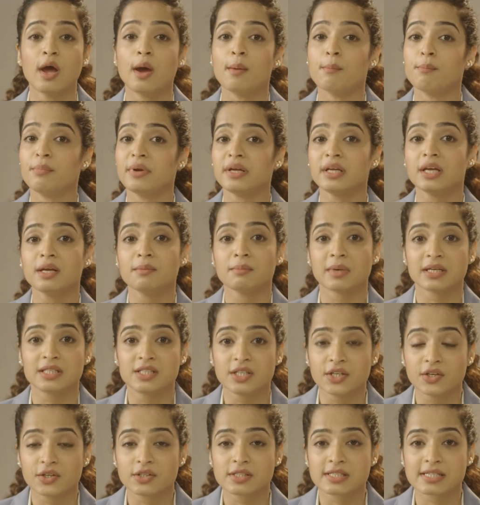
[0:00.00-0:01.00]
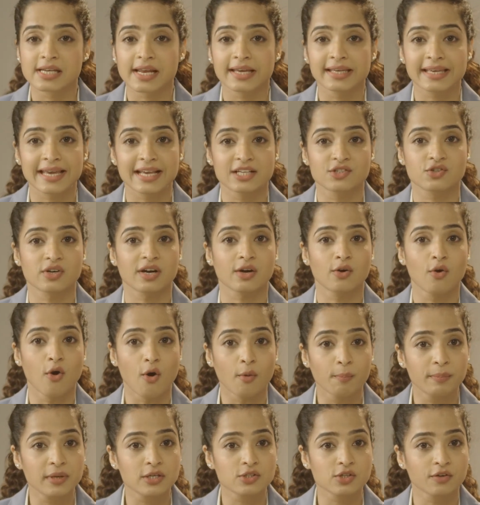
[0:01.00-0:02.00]
bringing materials like extra
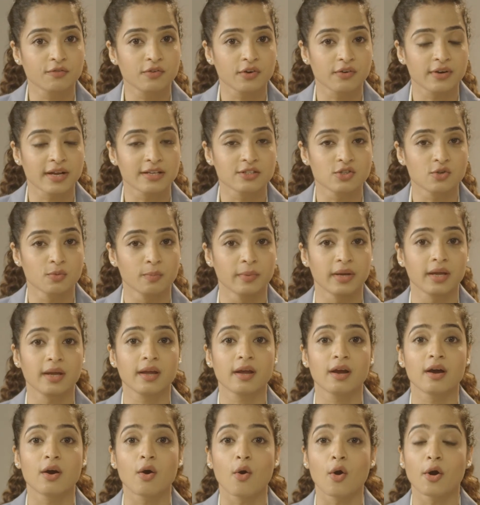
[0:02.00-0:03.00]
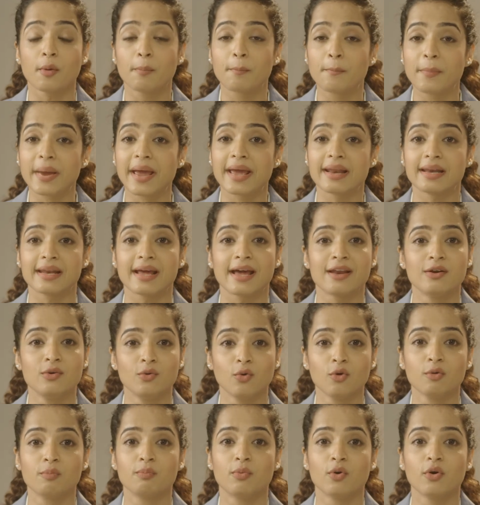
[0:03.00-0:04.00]
copies of your resume or pen and
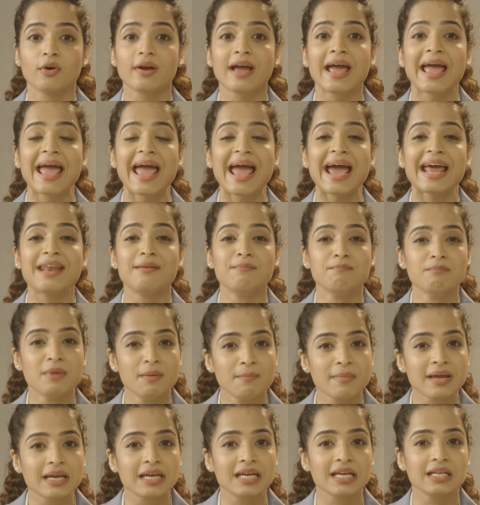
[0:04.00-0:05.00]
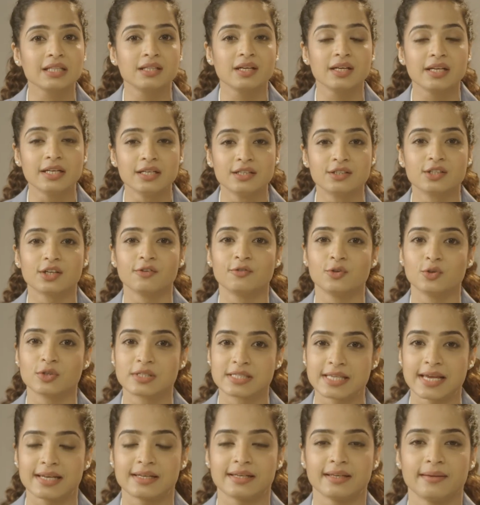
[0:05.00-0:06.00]
notebook, and mimicking the interview
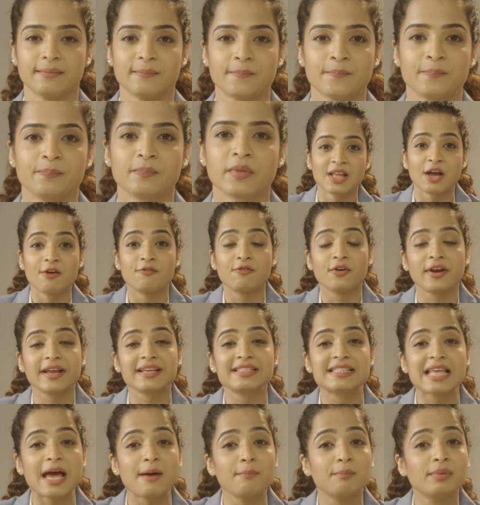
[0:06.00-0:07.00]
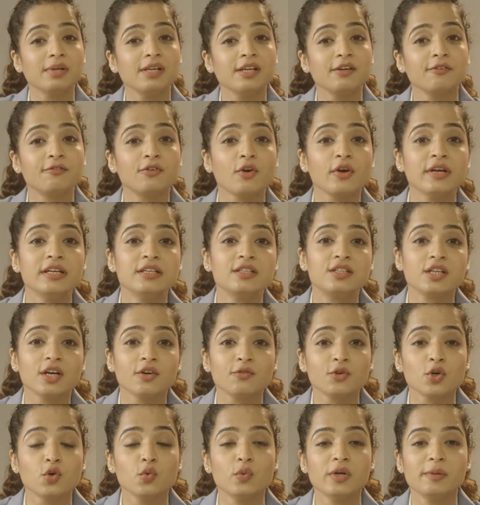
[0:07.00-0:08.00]
setting. For example, if your
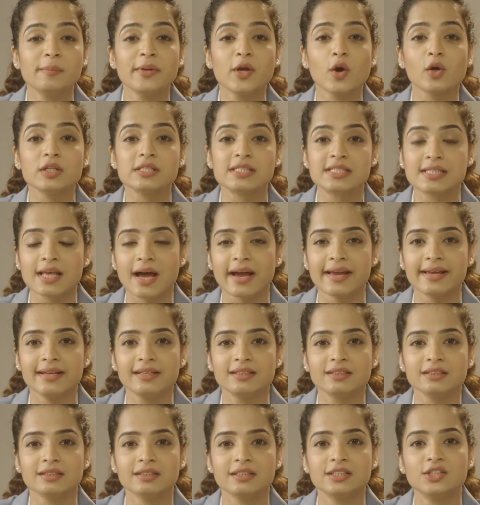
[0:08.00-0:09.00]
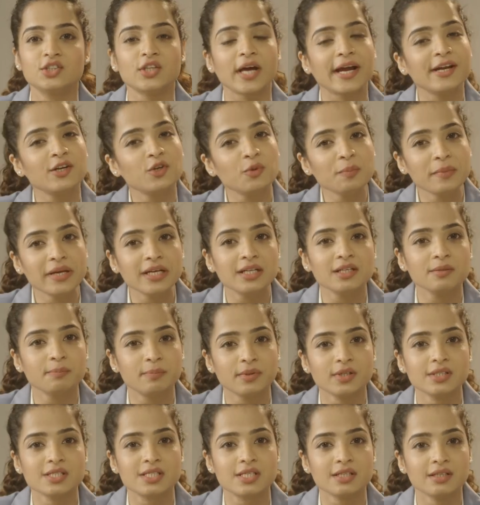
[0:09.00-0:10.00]
interview will be on site, try to meet in
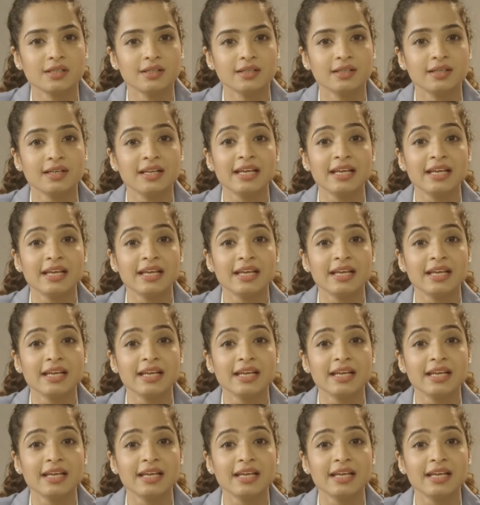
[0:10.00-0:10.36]
person.